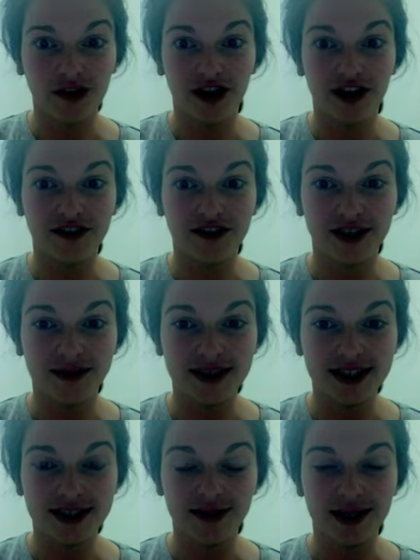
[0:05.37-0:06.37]
I have a lot of clips
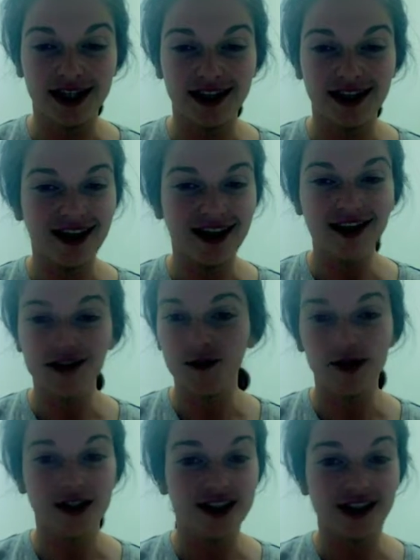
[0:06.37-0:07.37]
this week, so
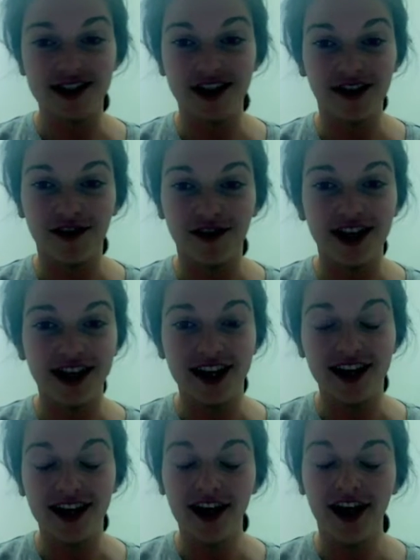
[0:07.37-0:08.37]
I'm just going to delve right
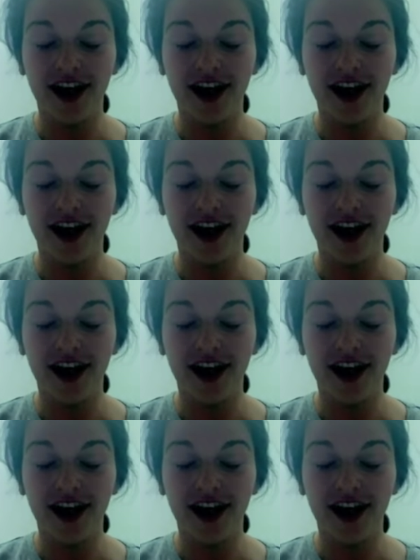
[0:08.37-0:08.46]
in.